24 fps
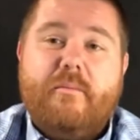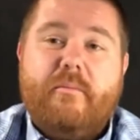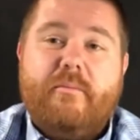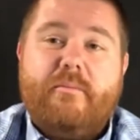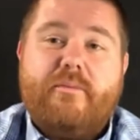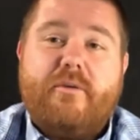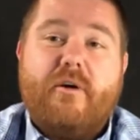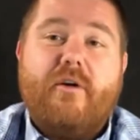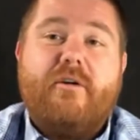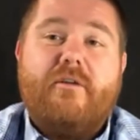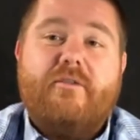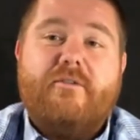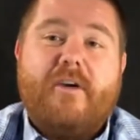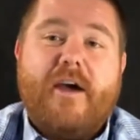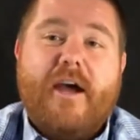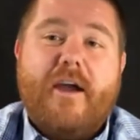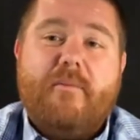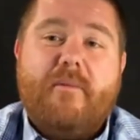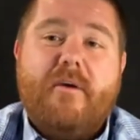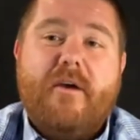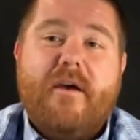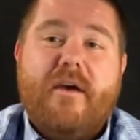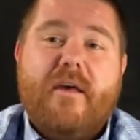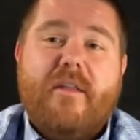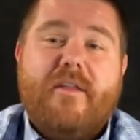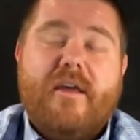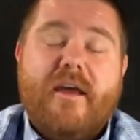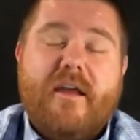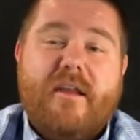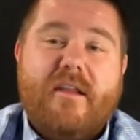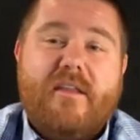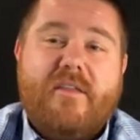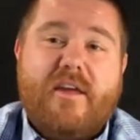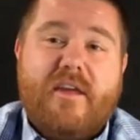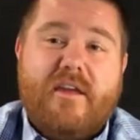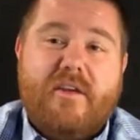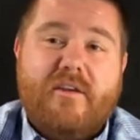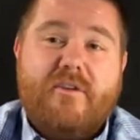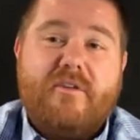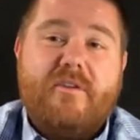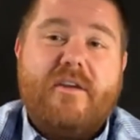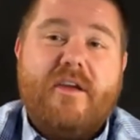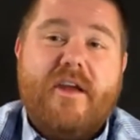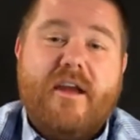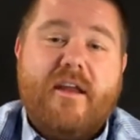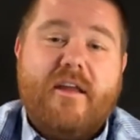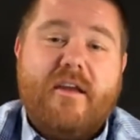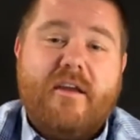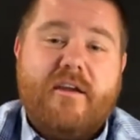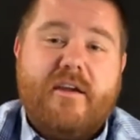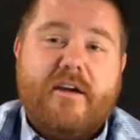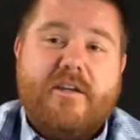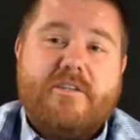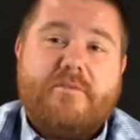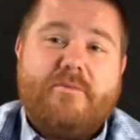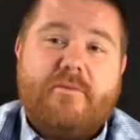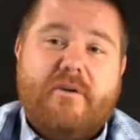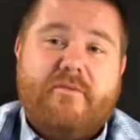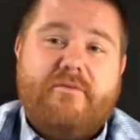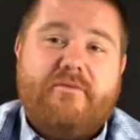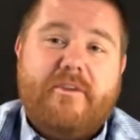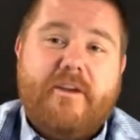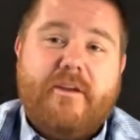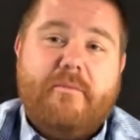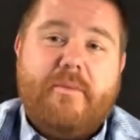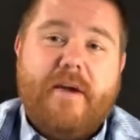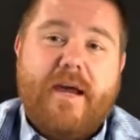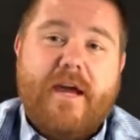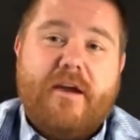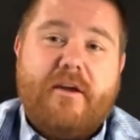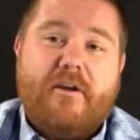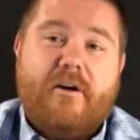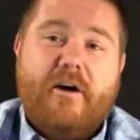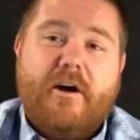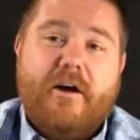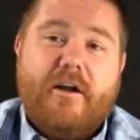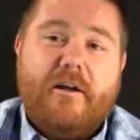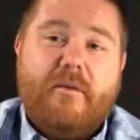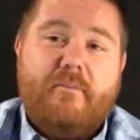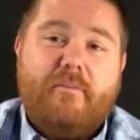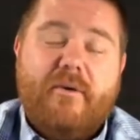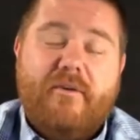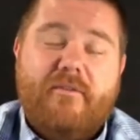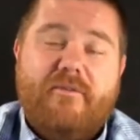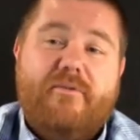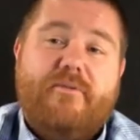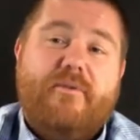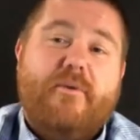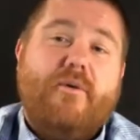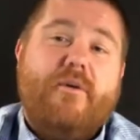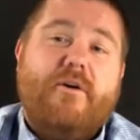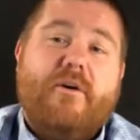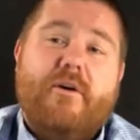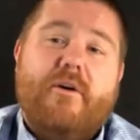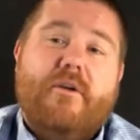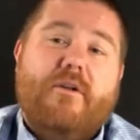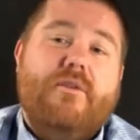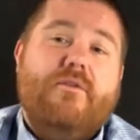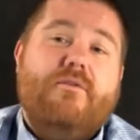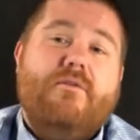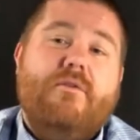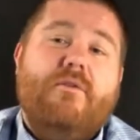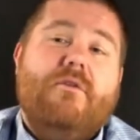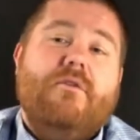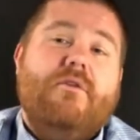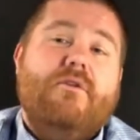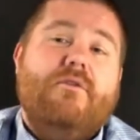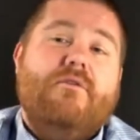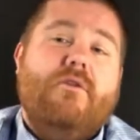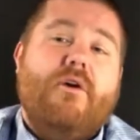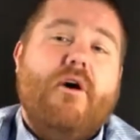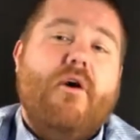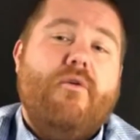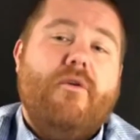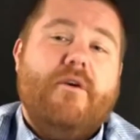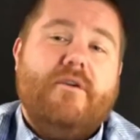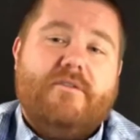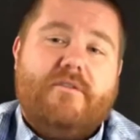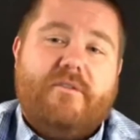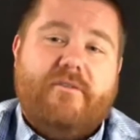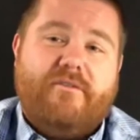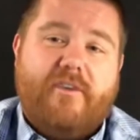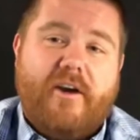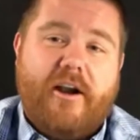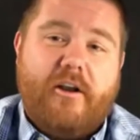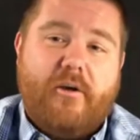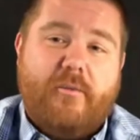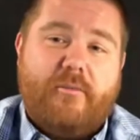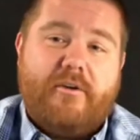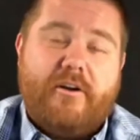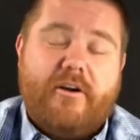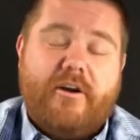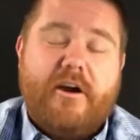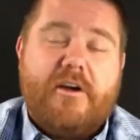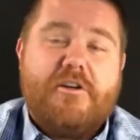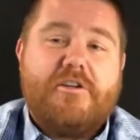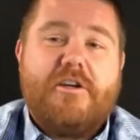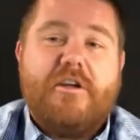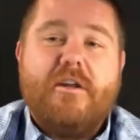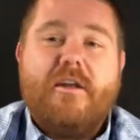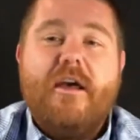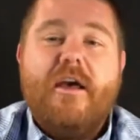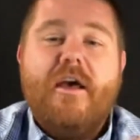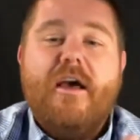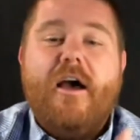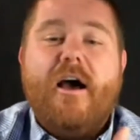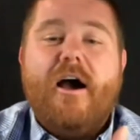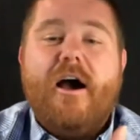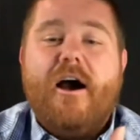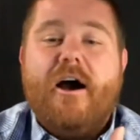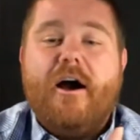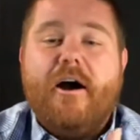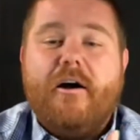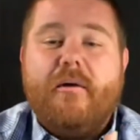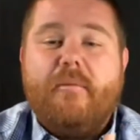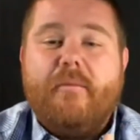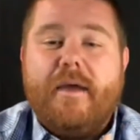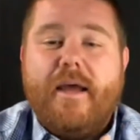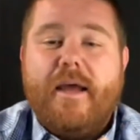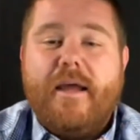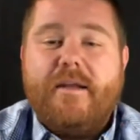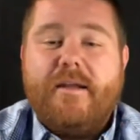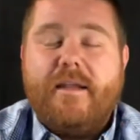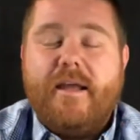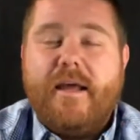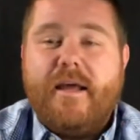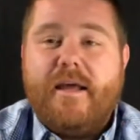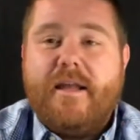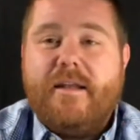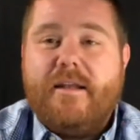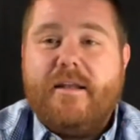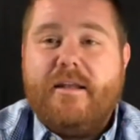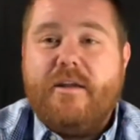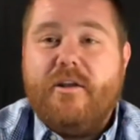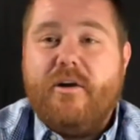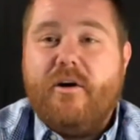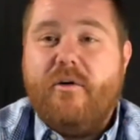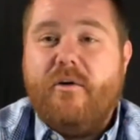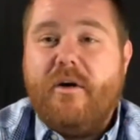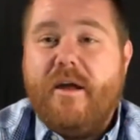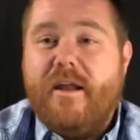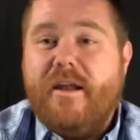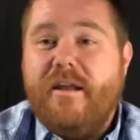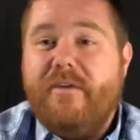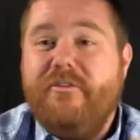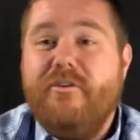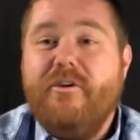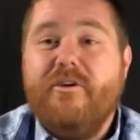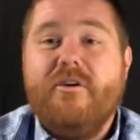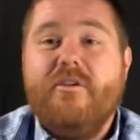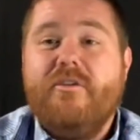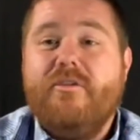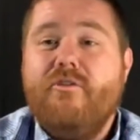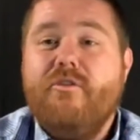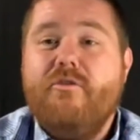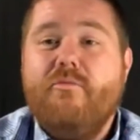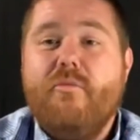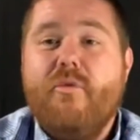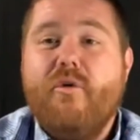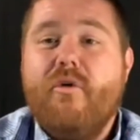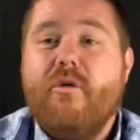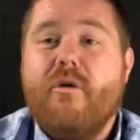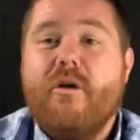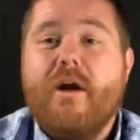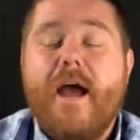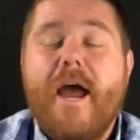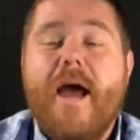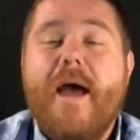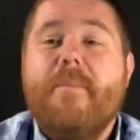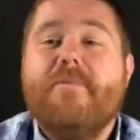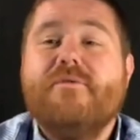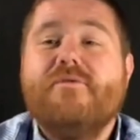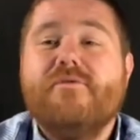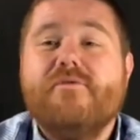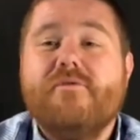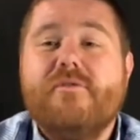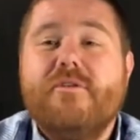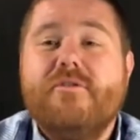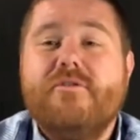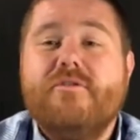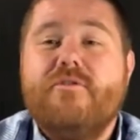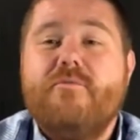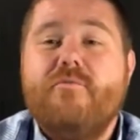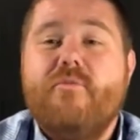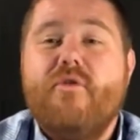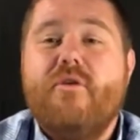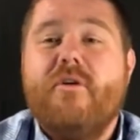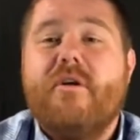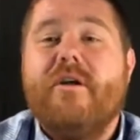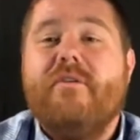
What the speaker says: prototype that you're getting customer feedback on before you go into final production, and if you can do more, absolutely do more.